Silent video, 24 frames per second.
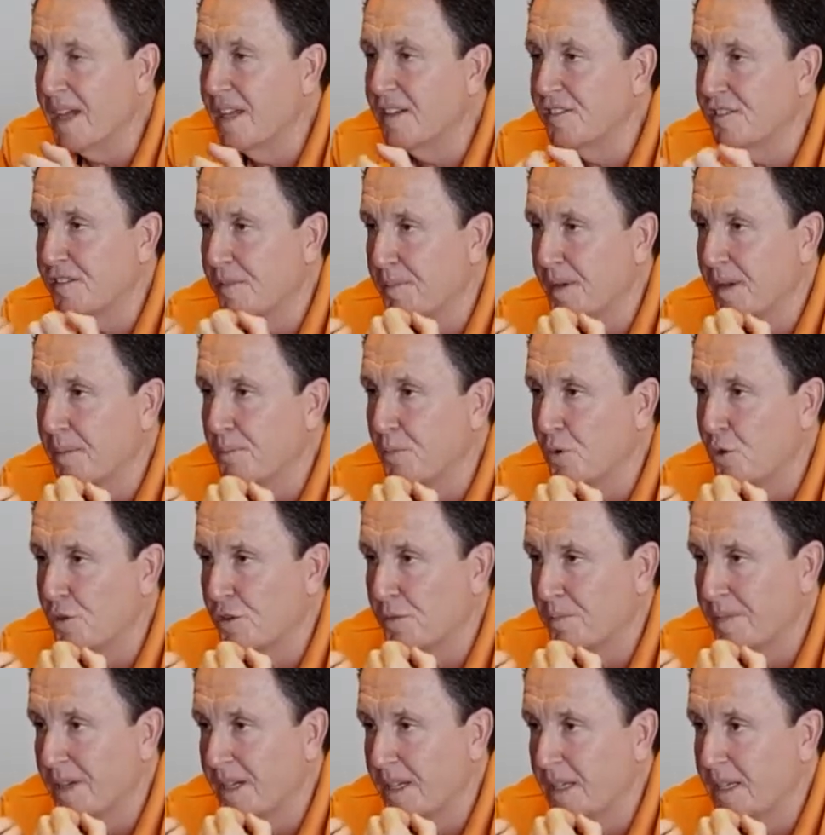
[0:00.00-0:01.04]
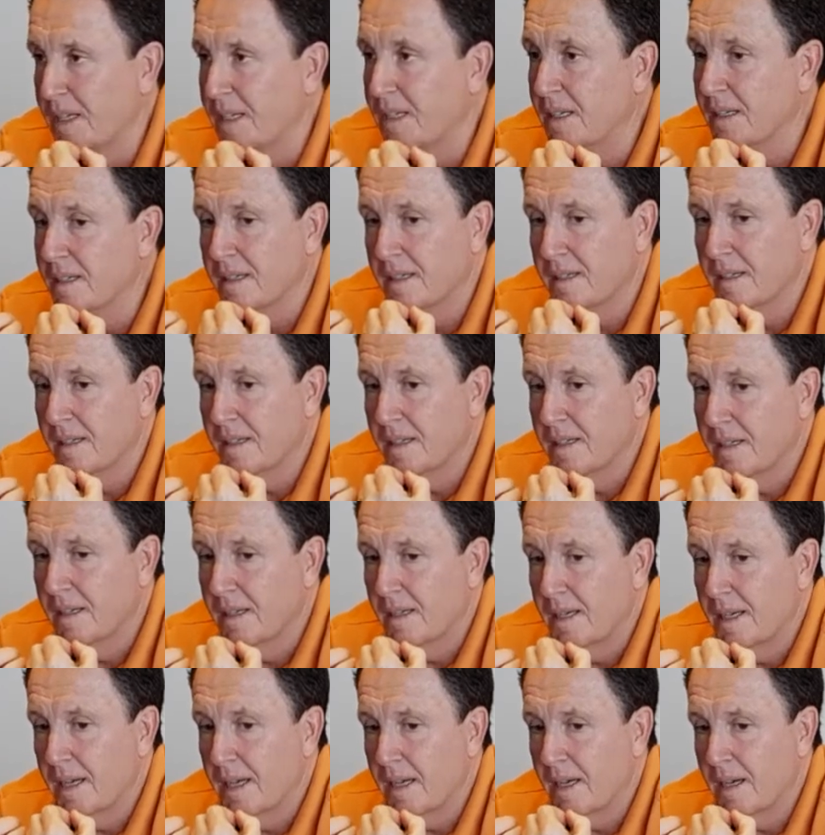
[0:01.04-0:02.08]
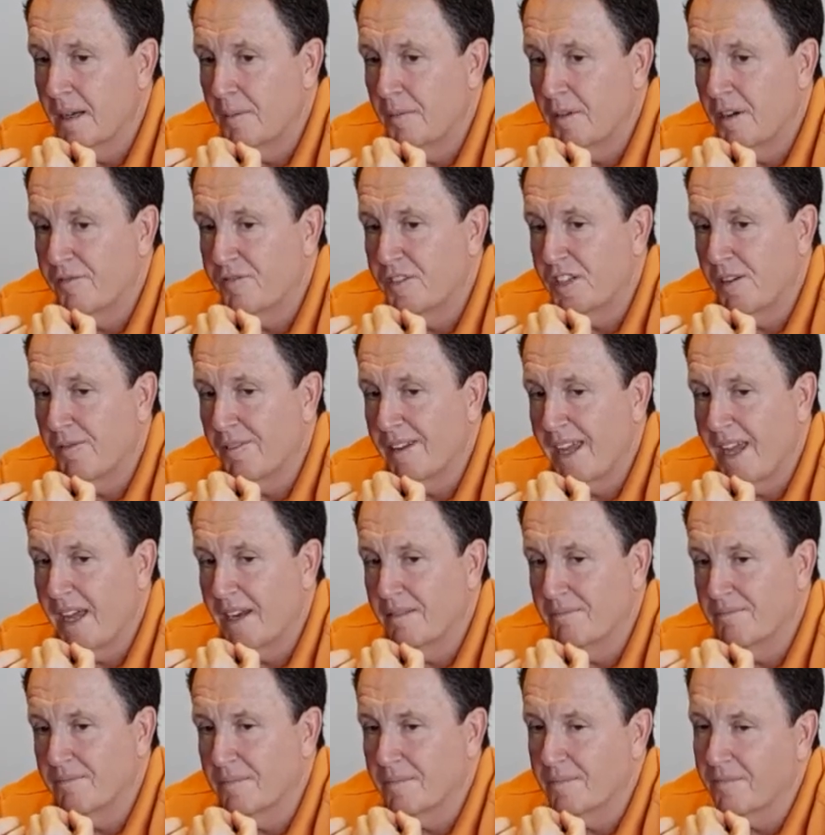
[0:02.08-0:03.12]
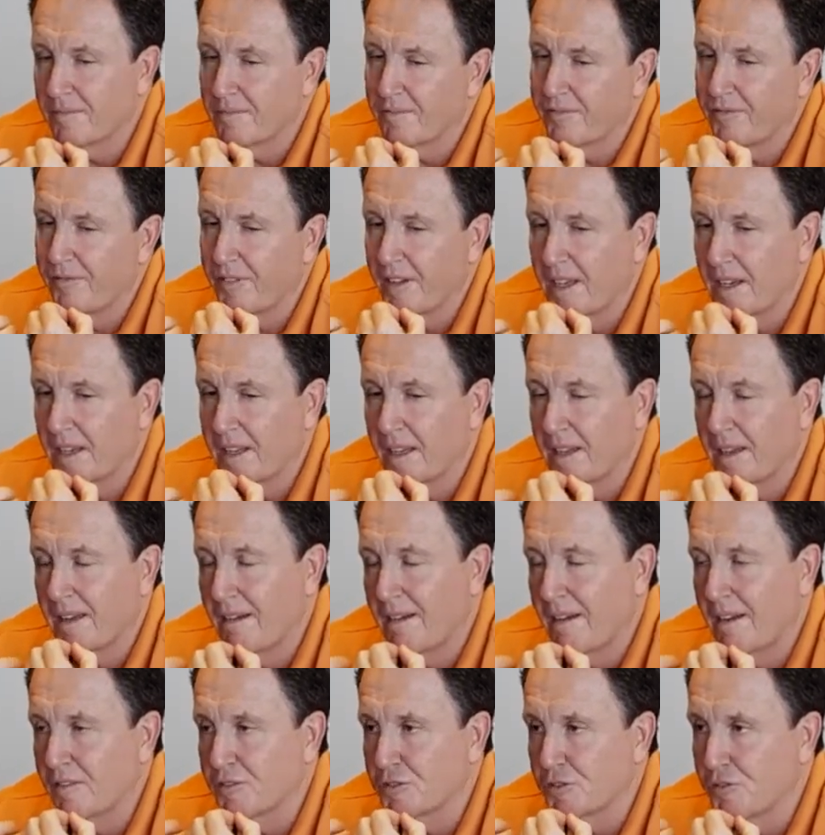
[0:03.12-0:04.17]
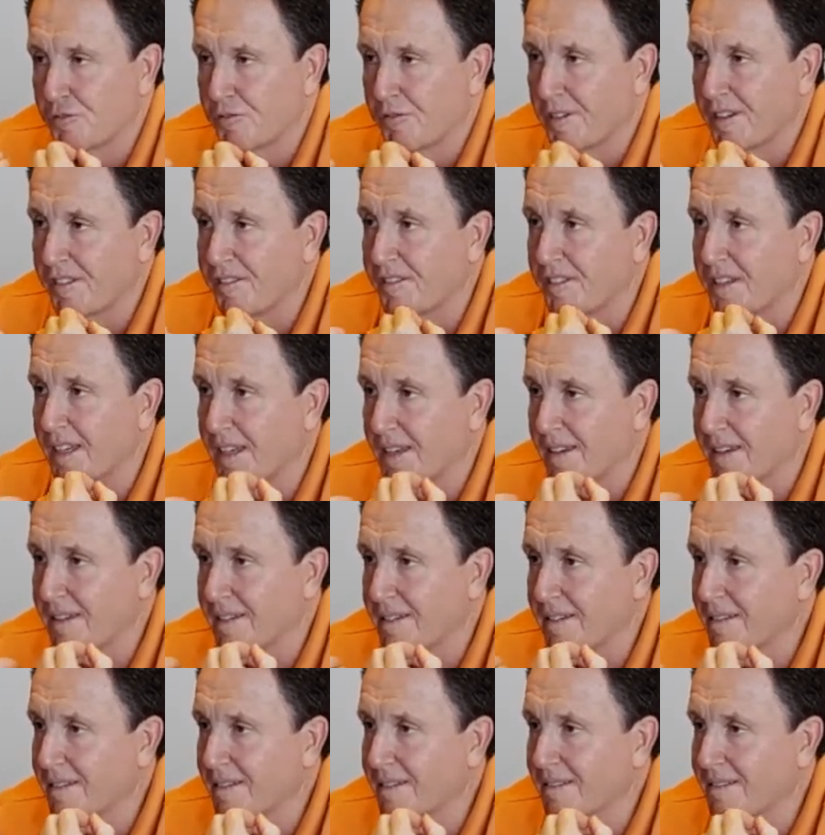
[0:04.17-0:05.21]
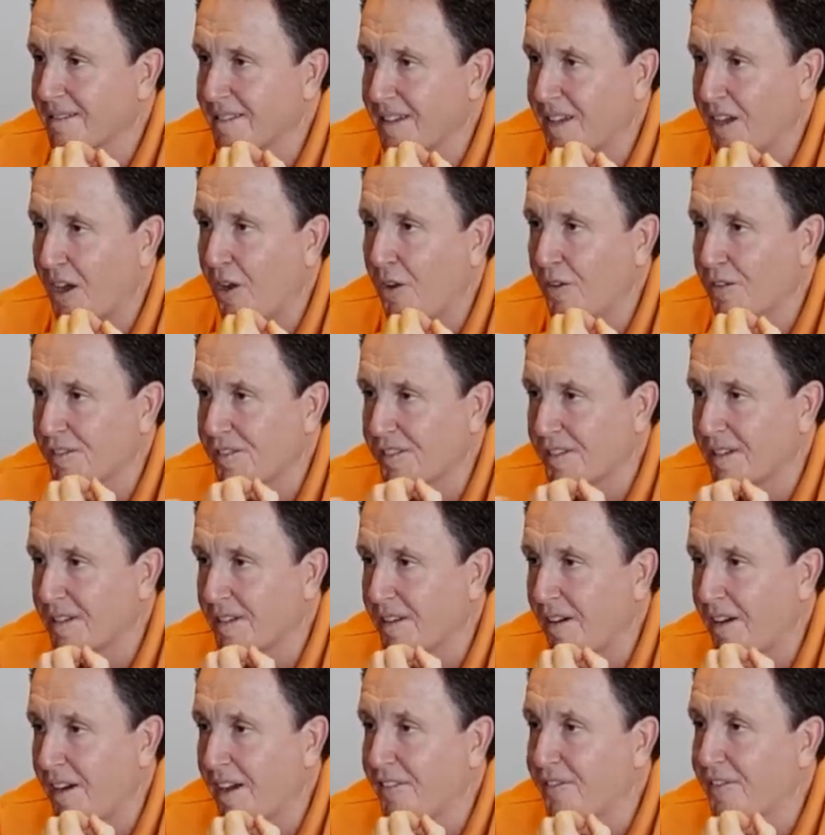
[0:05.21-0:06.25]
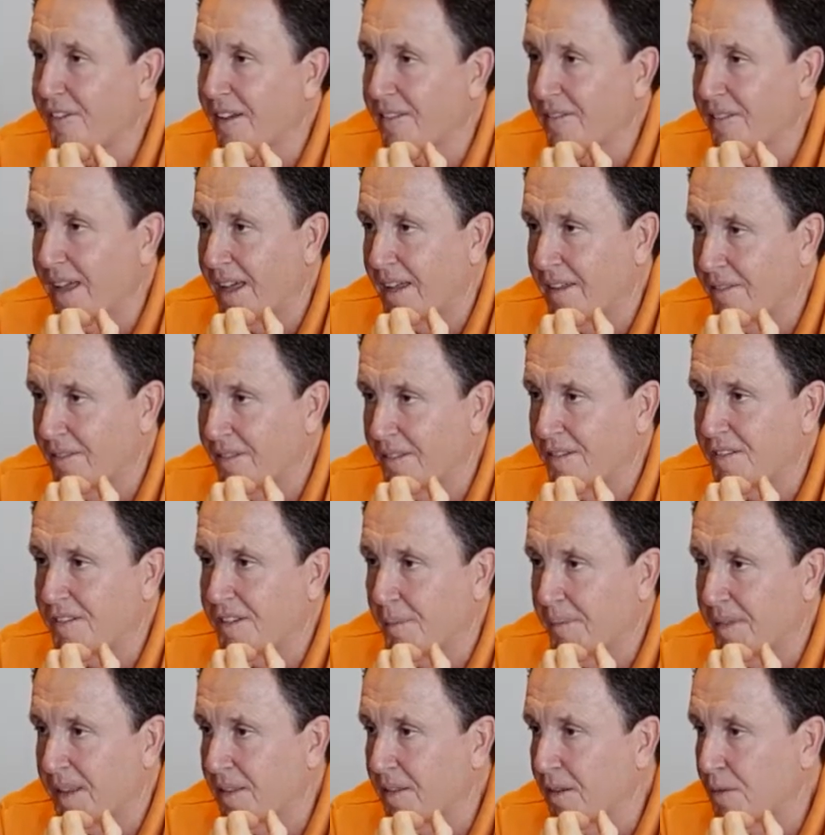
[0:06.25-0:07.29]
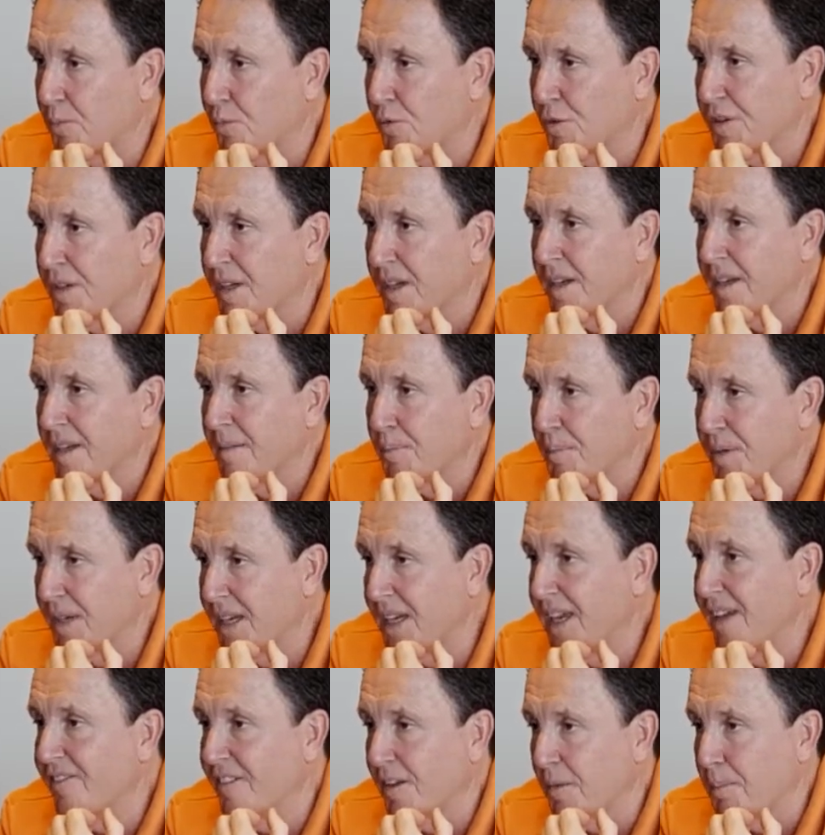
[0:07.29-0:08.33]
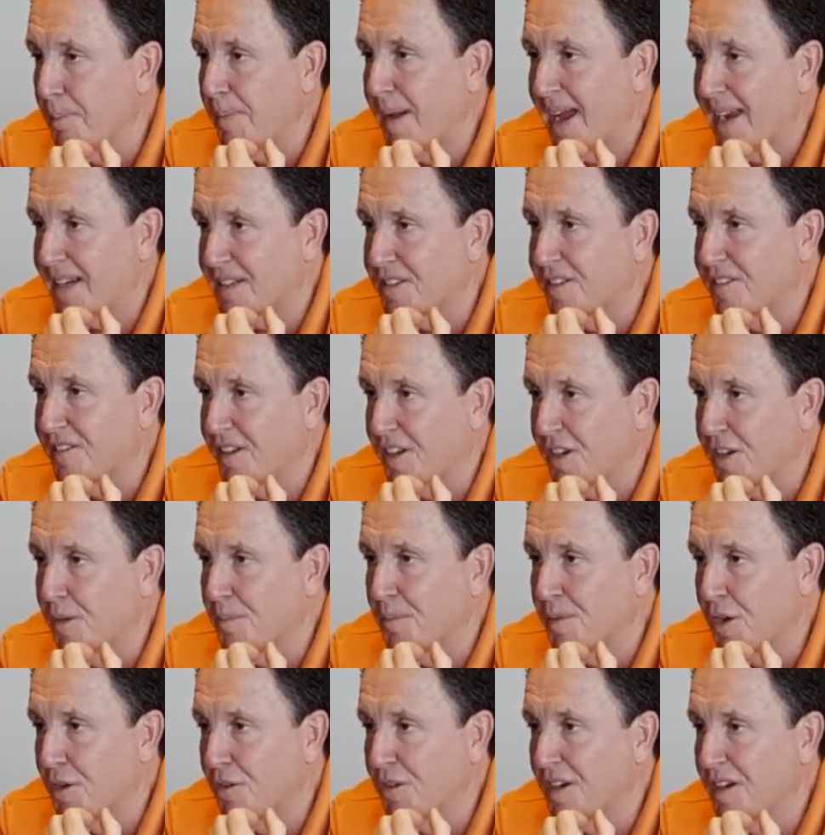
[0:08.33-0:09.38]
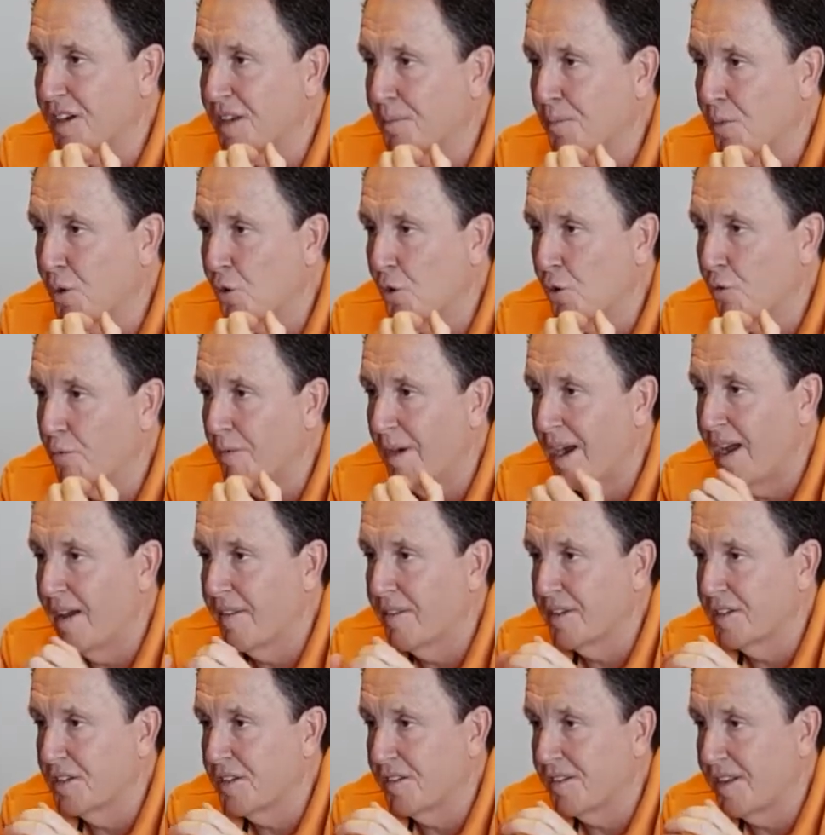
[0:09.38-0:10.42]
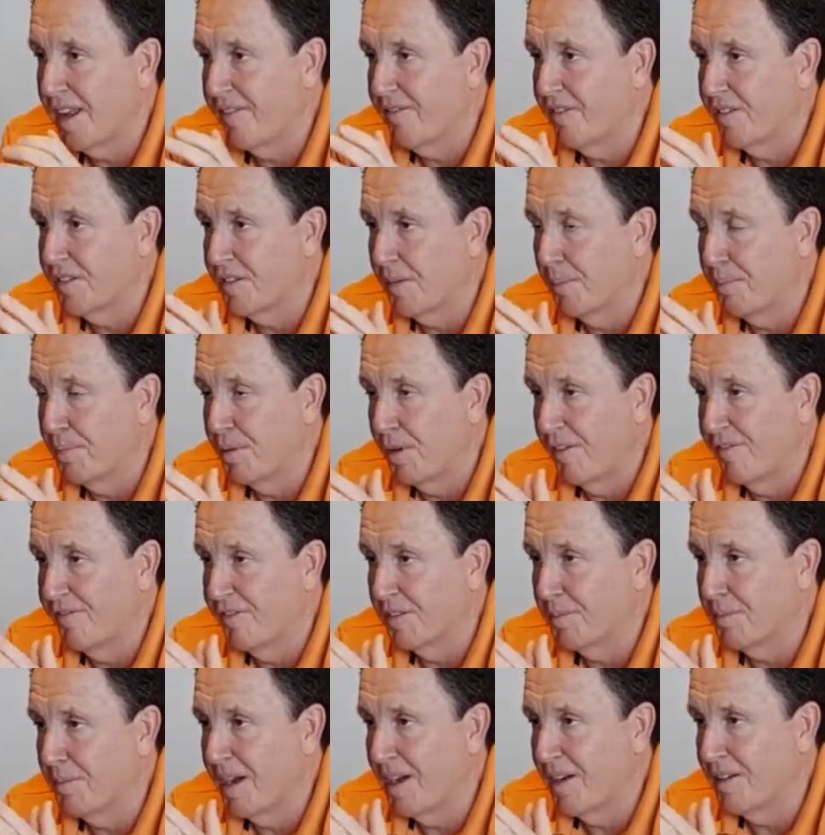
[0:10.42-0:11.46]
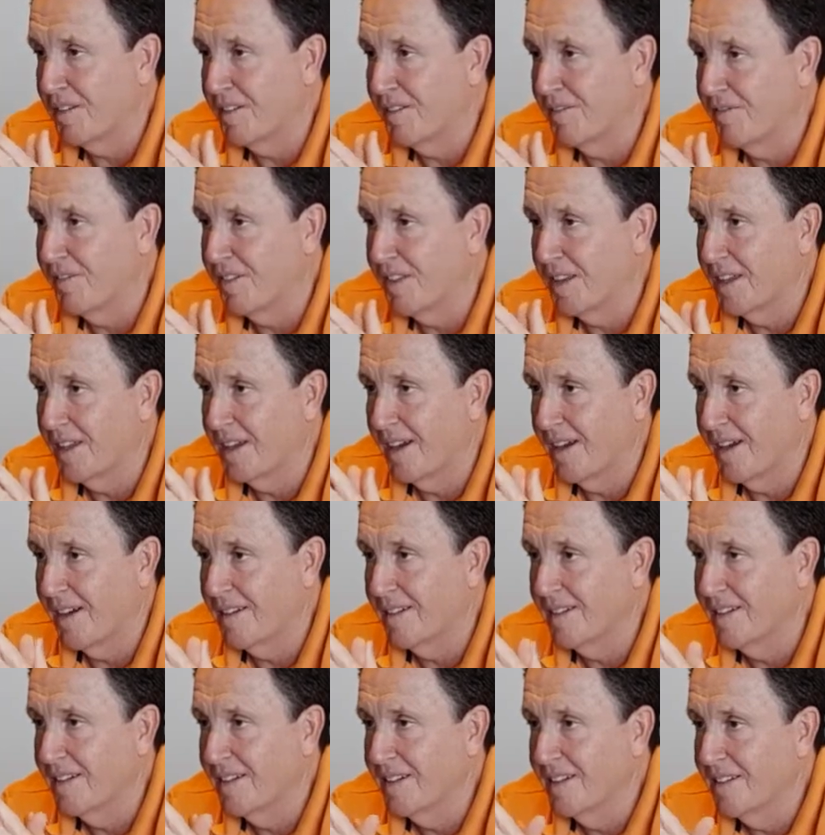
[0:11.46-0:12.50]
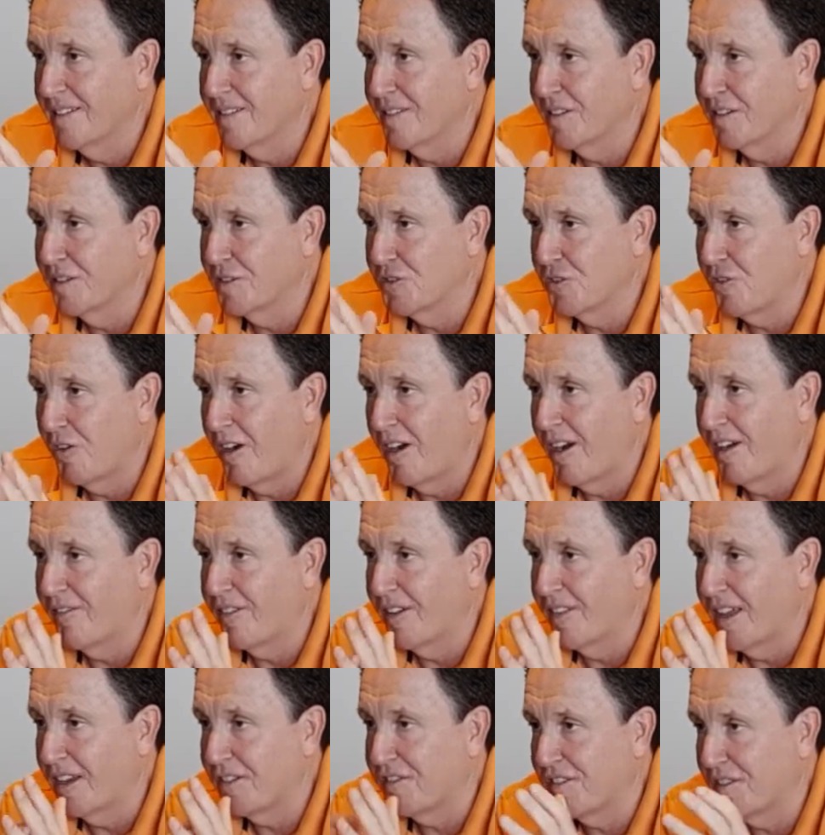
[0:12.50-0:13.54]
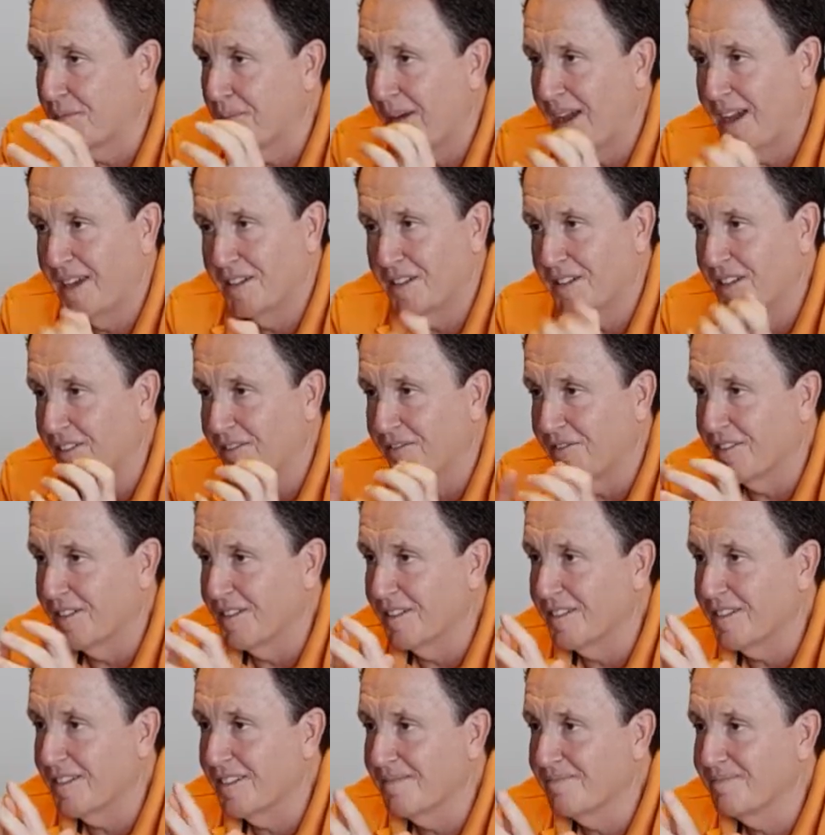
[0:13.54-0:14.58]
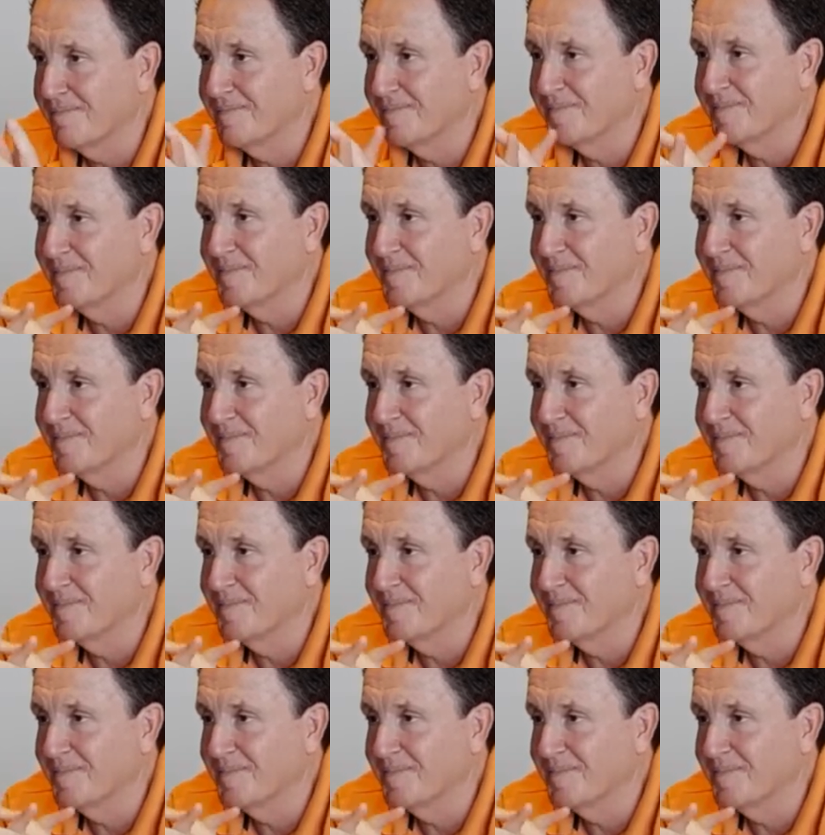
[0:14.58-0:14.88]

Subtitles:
means a bit more to me. I've generally had fairly altruistic goals in life, and that something that would be giving back to the community more rather than just have as a profit motive the driver. That's the main difference.